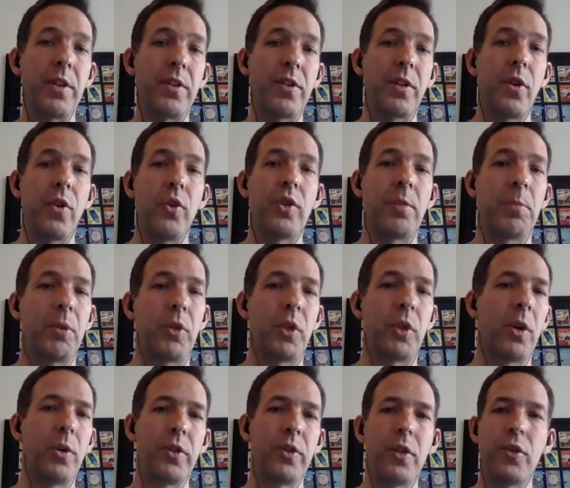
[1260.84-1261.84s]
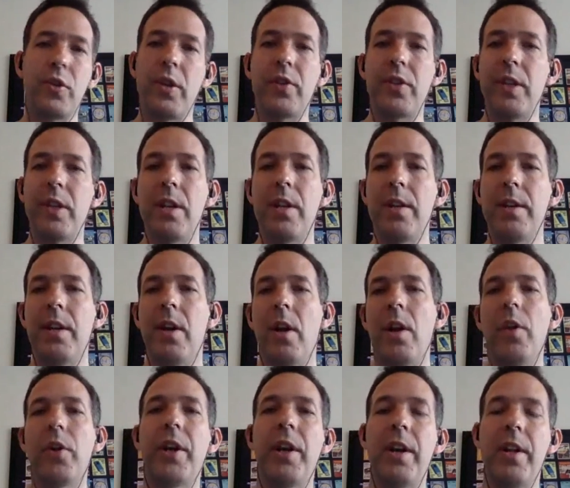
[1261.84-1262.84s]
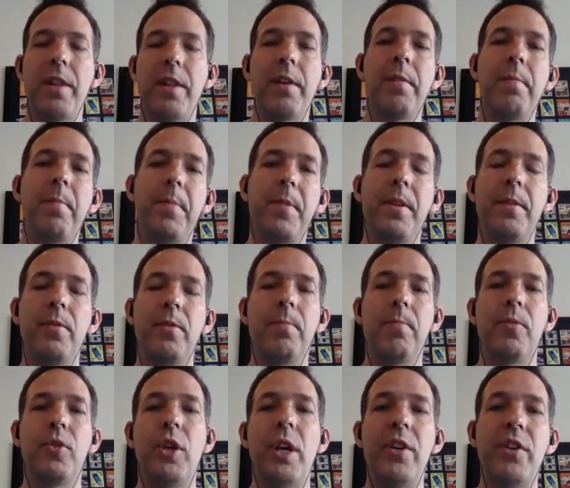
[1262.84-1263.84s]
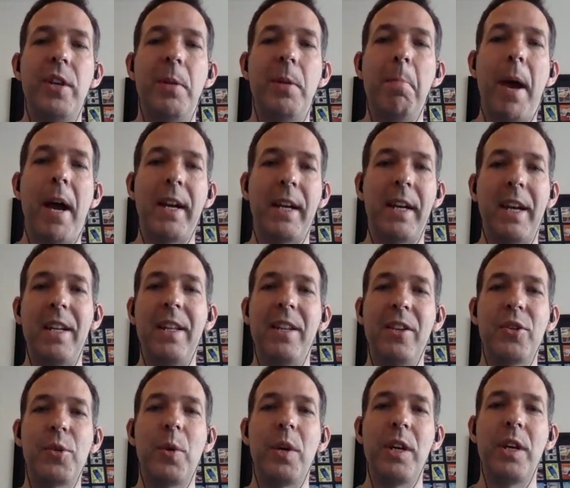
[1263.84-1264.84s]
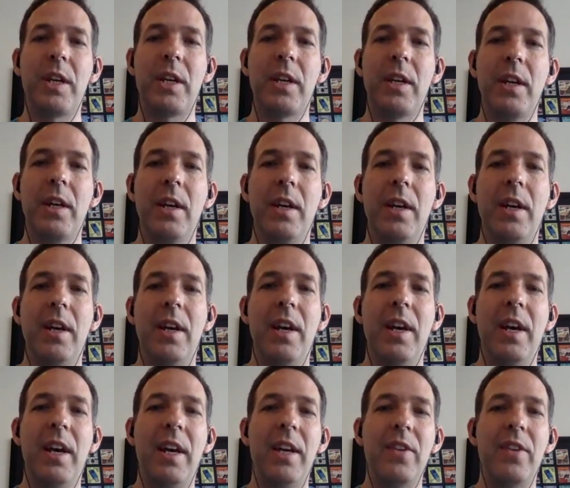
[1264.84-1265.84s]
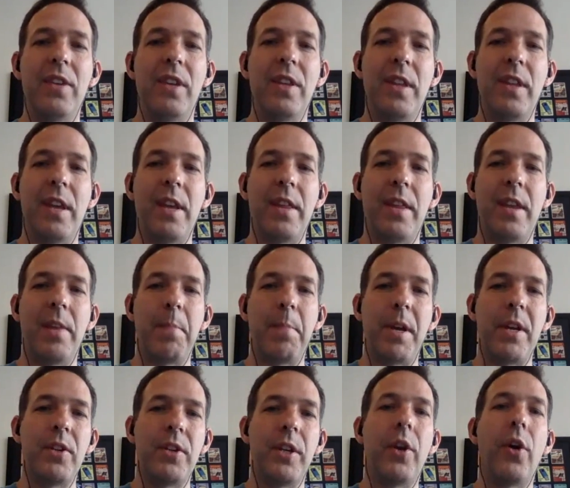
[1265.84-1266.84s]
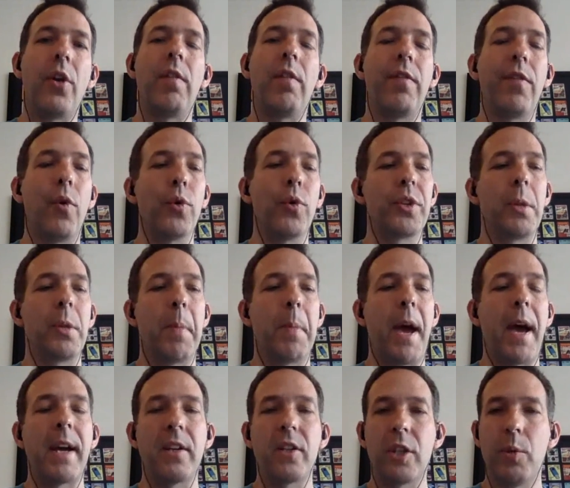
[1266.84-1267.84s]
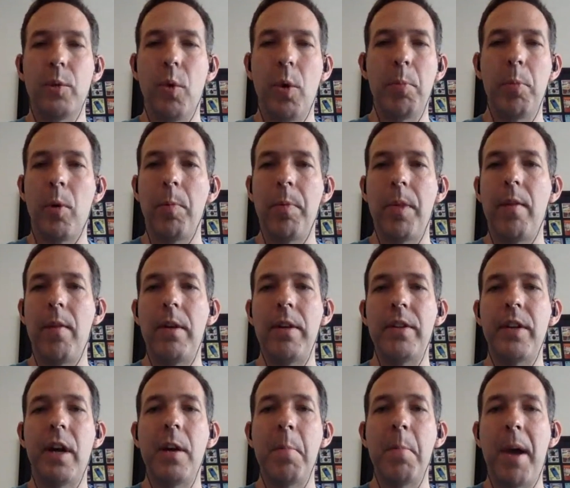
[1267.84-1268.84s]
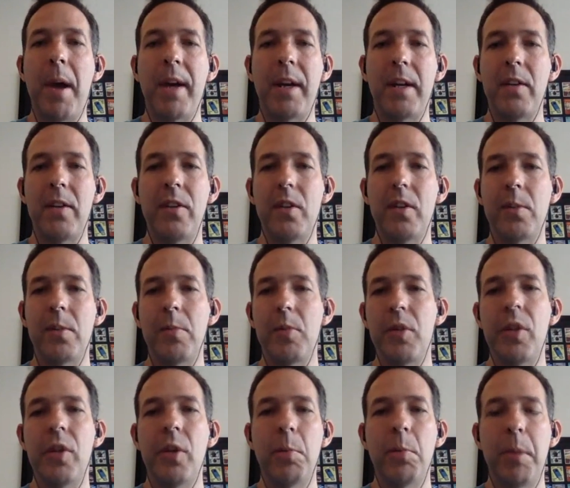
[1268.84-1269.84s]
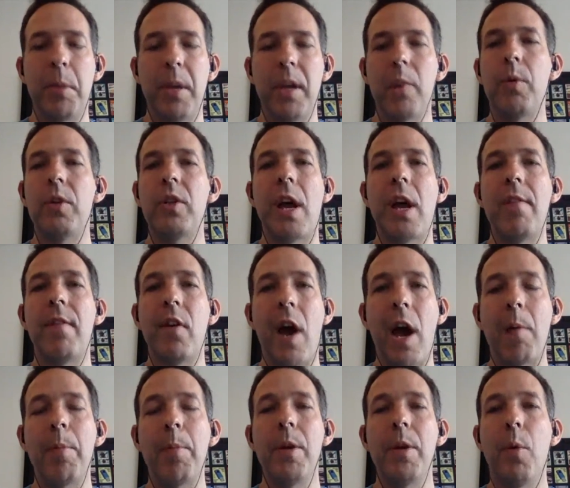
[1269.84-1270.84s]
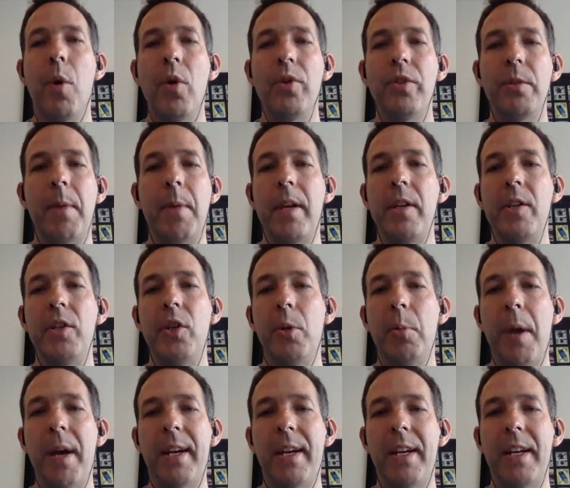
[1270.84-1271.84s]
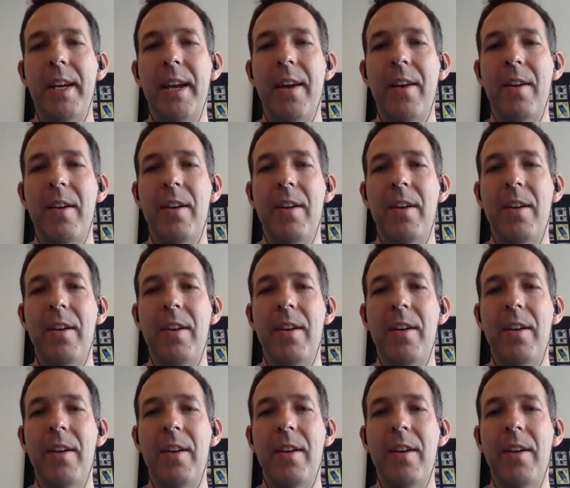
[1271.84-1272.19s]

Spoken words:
is going to mature. It's interesting, looking at the change in banking this week, is that they're basically going to force the banks to open up their entire banking system so you can pick whichever app you want to manage your bank account.